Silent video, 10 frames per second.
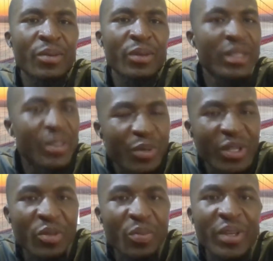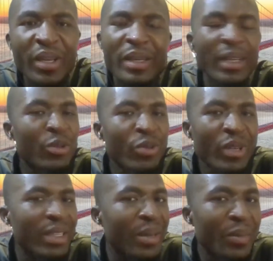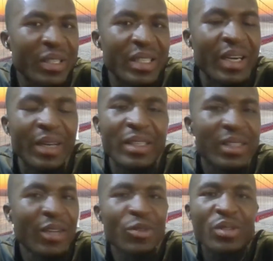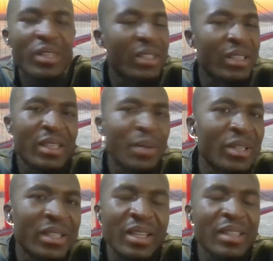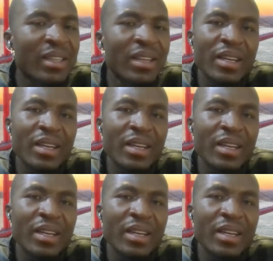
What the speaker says: It's peer to peer. There's no intermediary. It's trying to disintermediate.